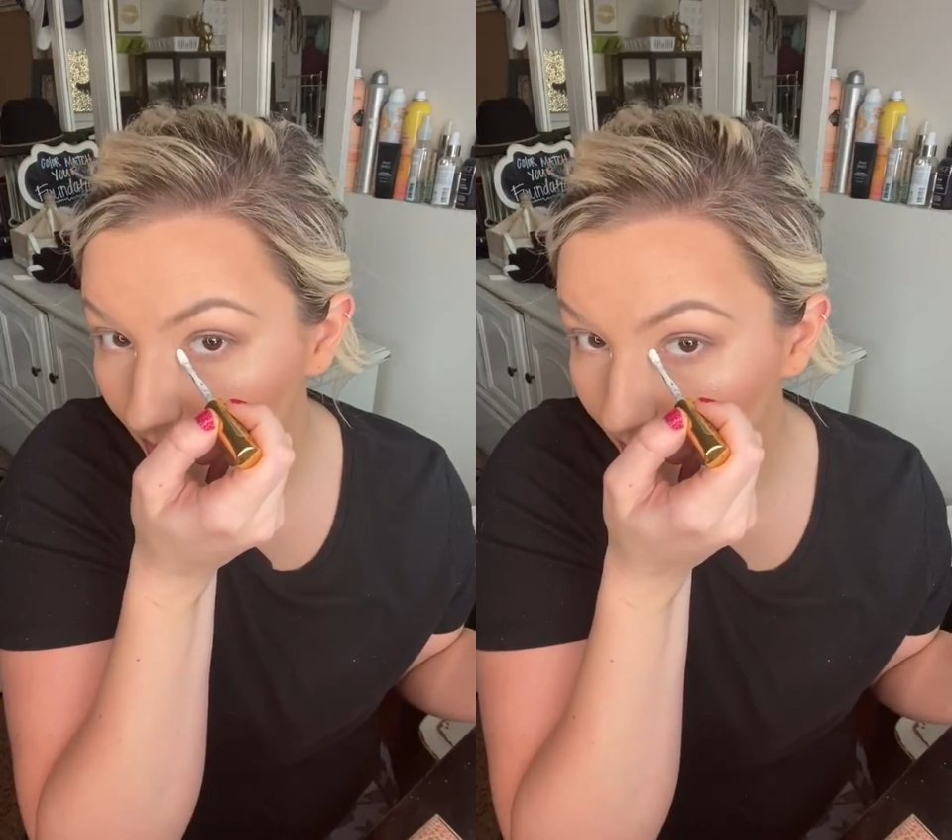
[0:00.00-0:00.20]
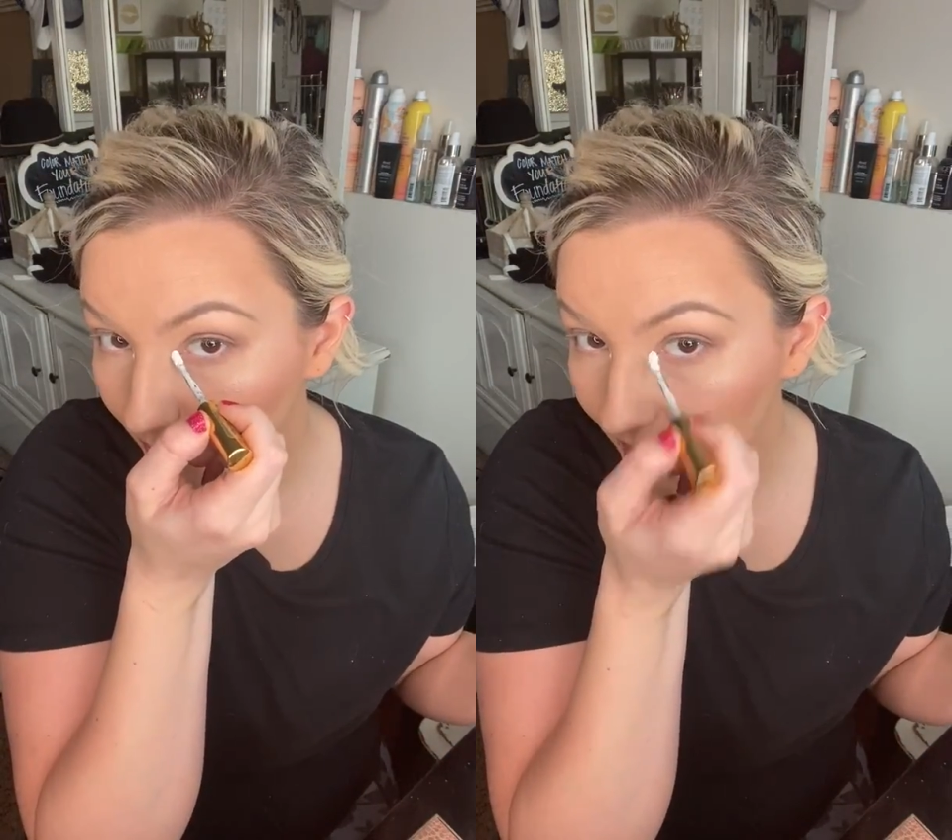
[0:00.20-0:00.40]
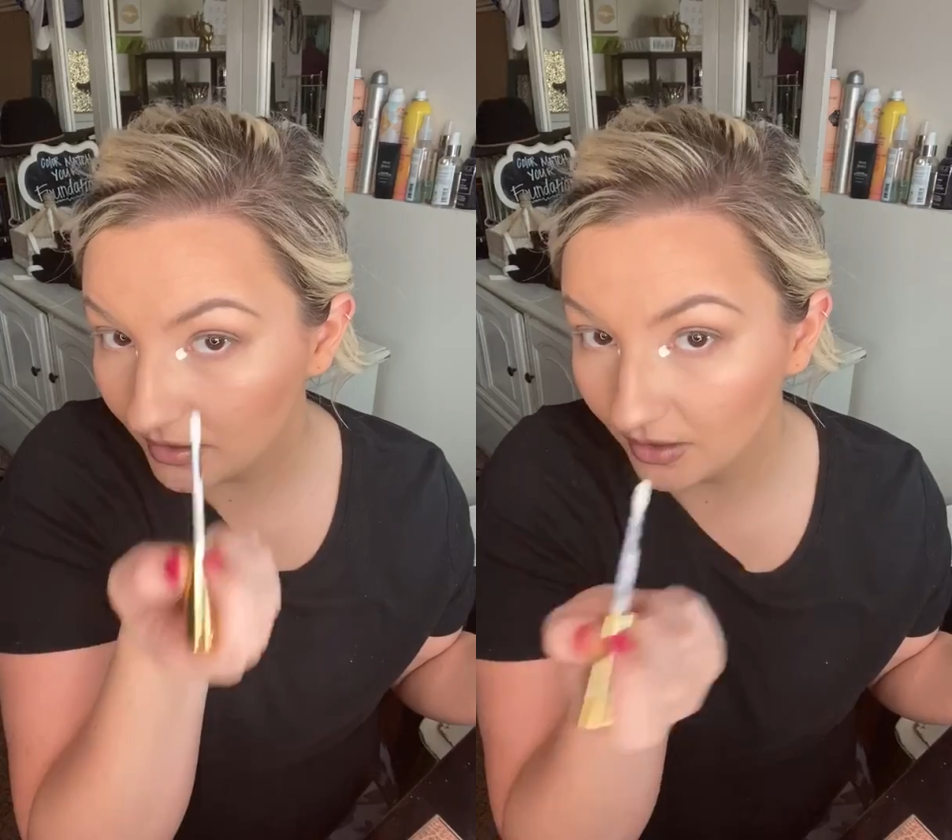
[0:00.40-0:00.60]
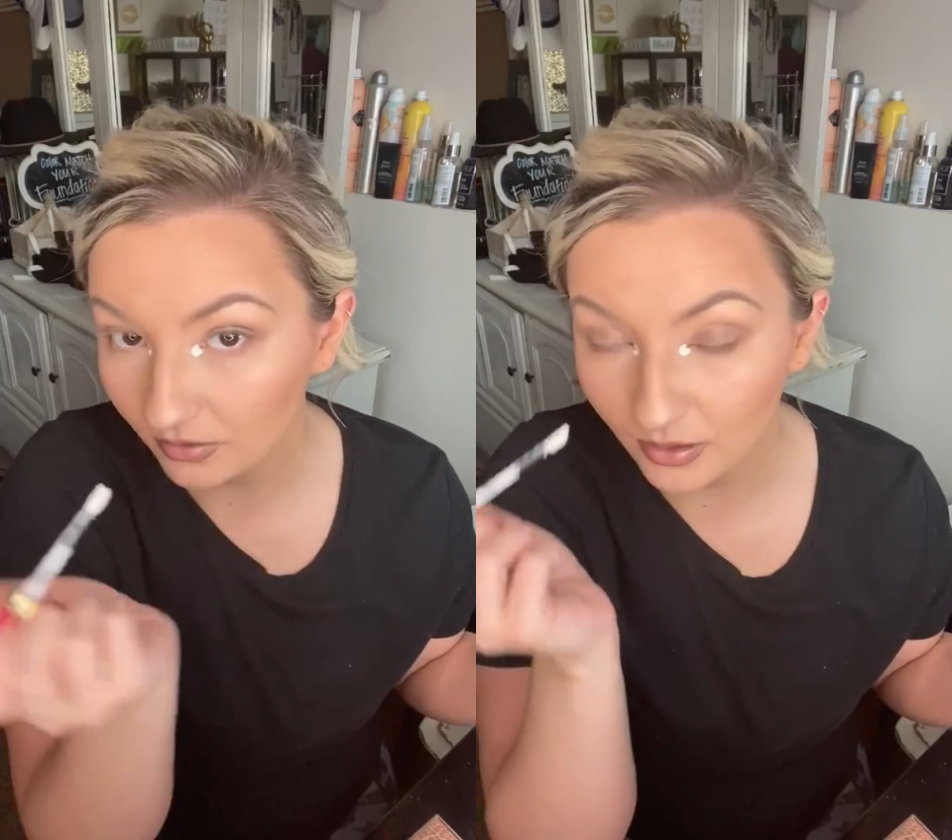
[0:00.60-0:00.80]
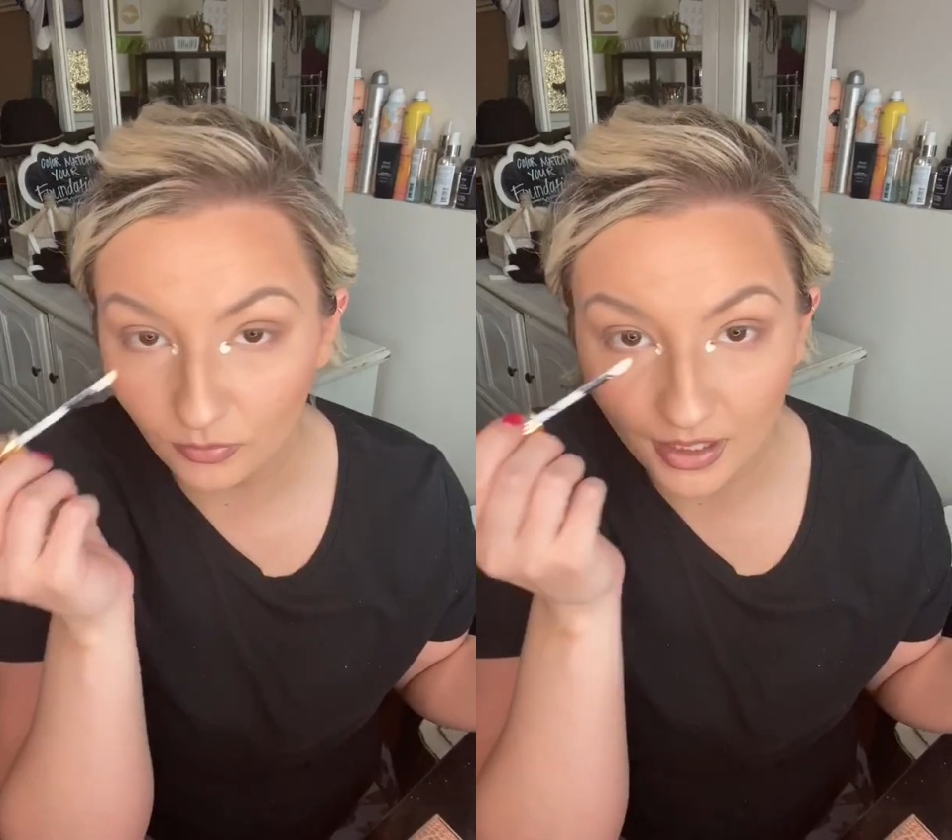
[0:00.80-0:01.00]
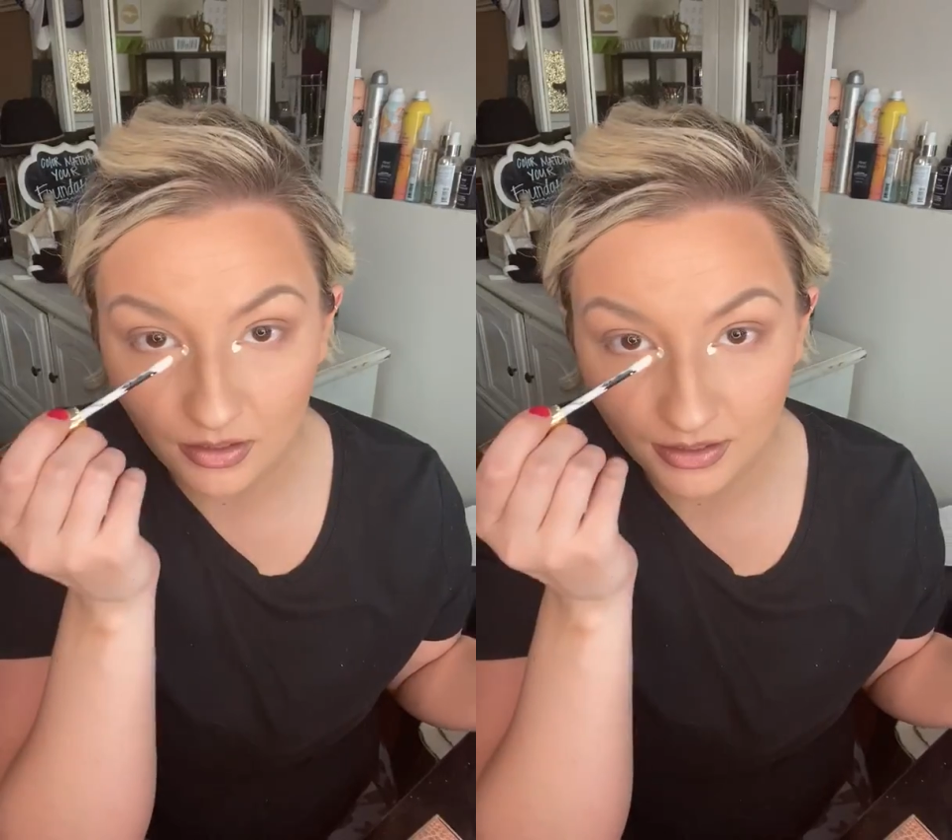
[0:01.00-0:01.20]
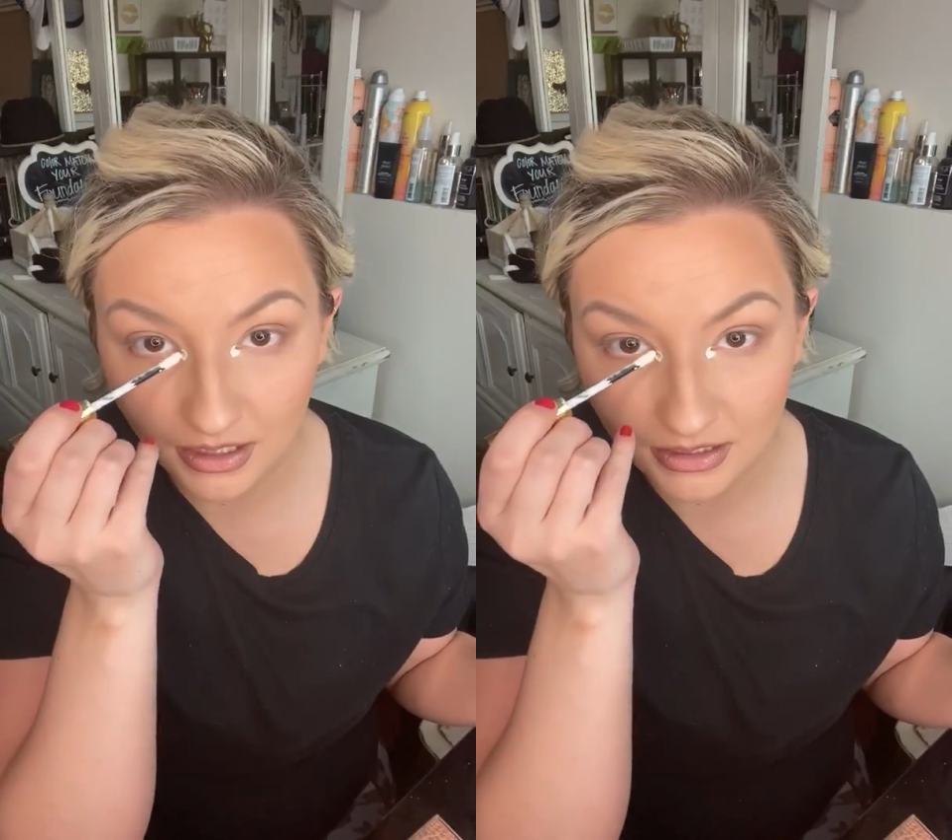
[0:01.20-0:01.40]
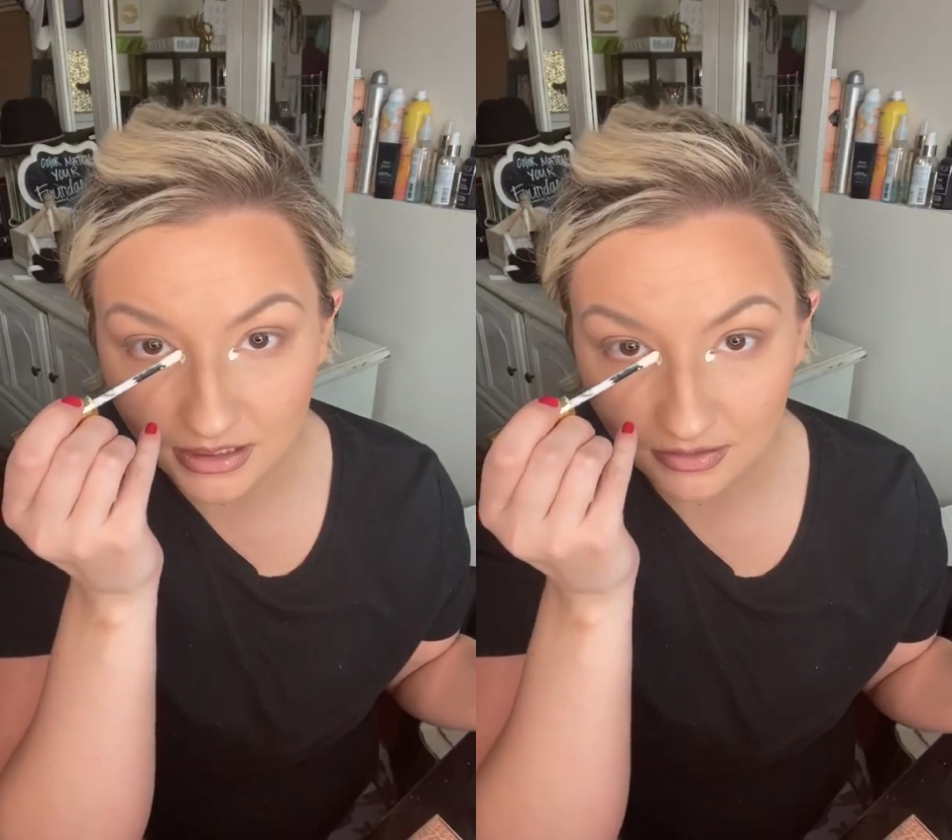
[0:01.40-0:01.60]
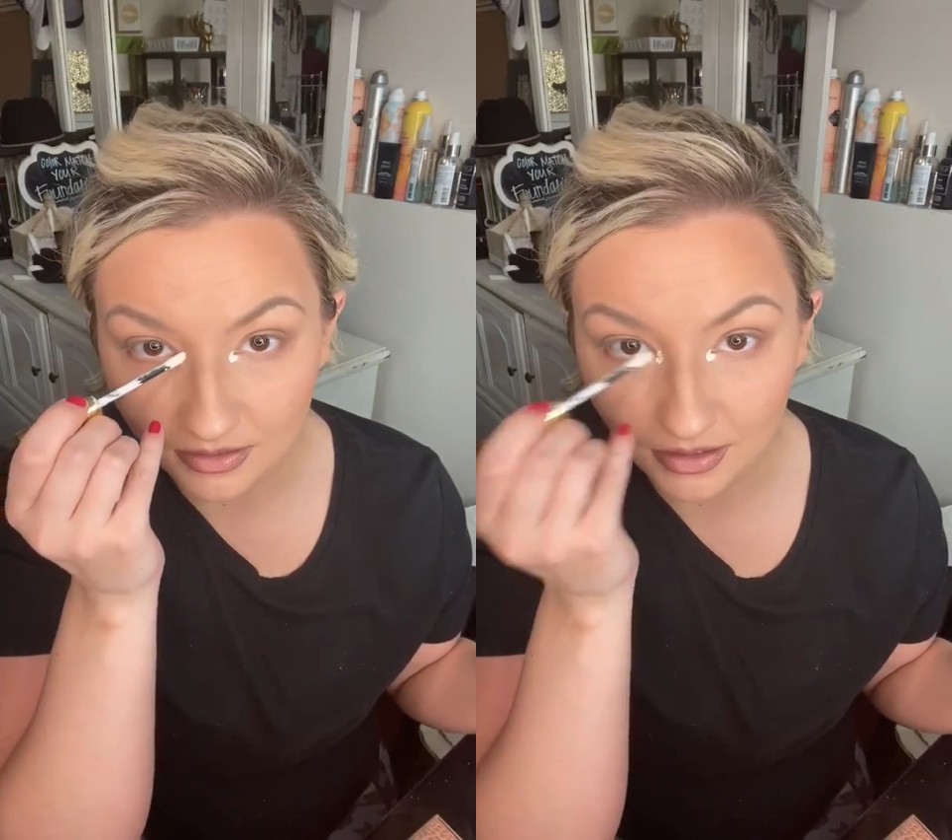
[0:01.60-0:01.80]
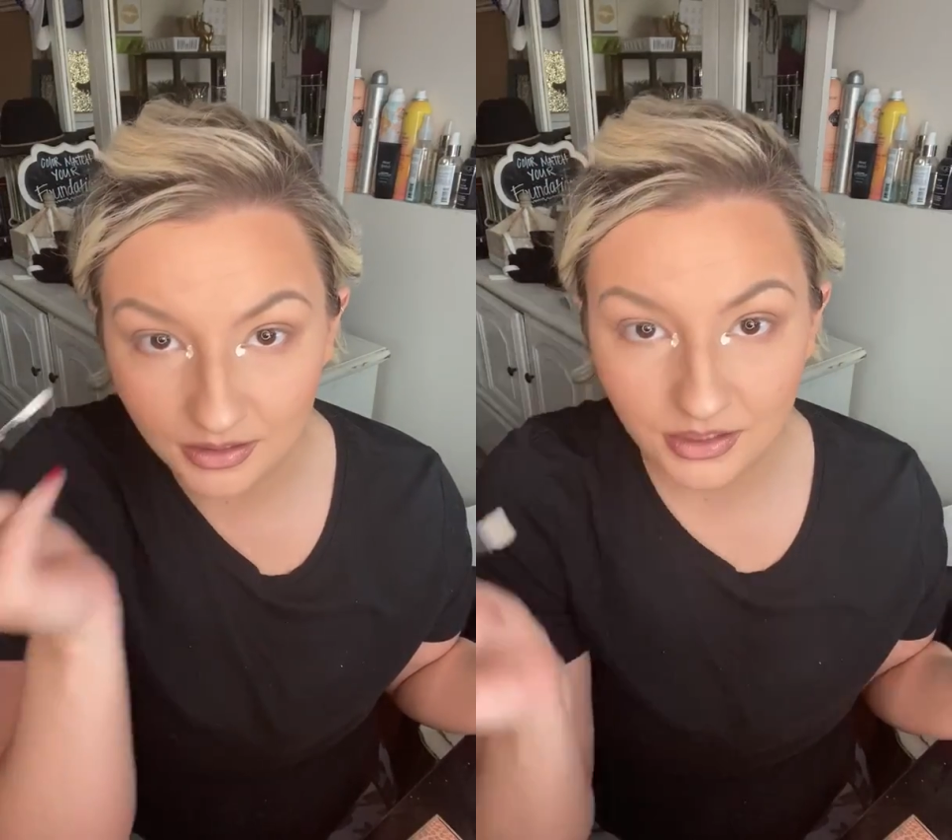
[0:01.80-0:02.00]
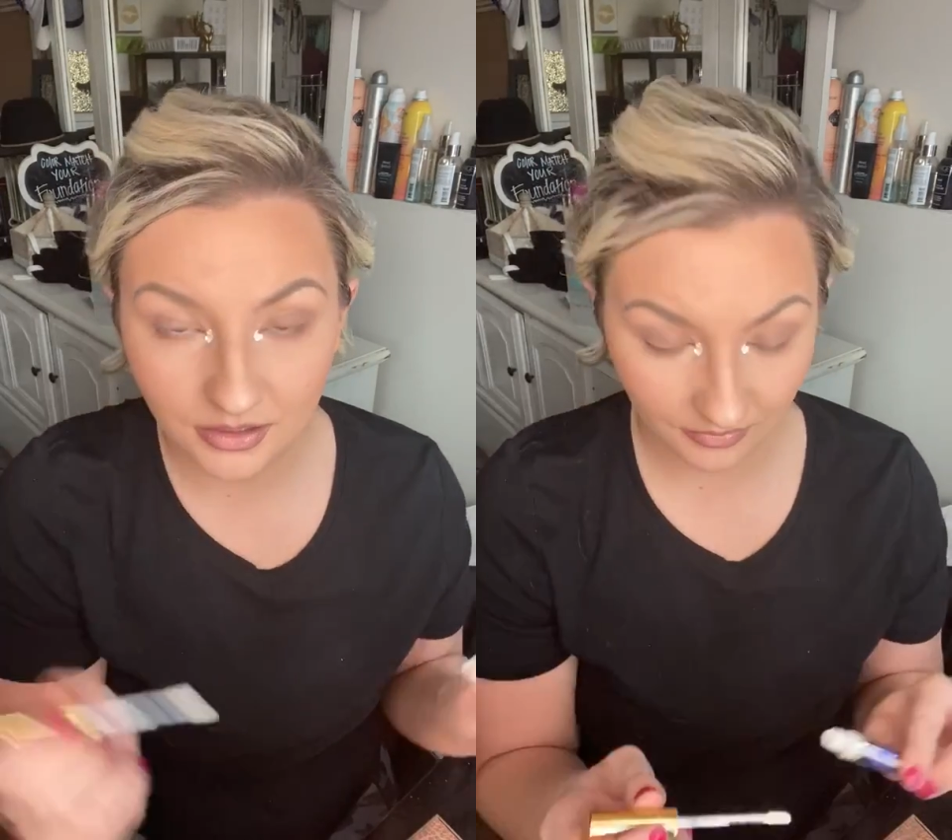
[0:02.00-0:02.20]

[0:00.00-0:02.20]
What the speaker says: right there, like right on that tear duct,